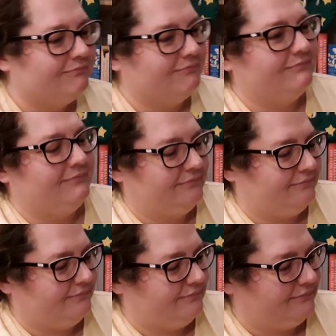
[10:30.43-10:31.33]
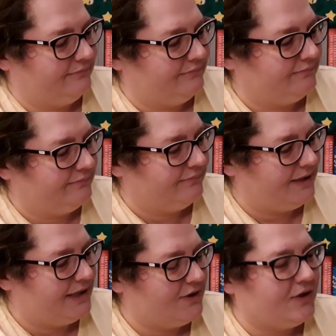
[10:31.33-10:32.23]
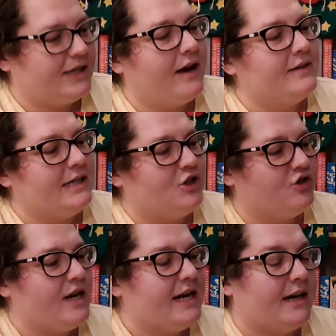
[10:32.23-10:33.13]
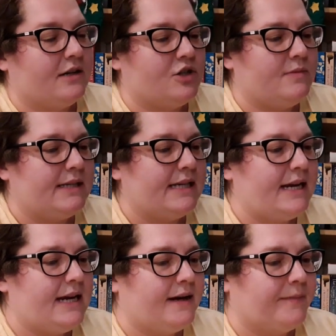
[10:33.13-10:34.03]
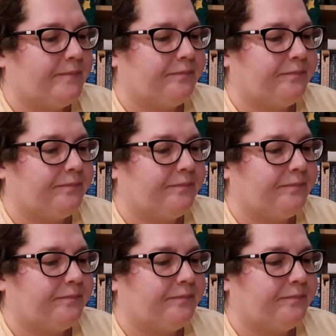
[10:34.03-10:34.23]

Hmm, this does sound intriguing. Should we see?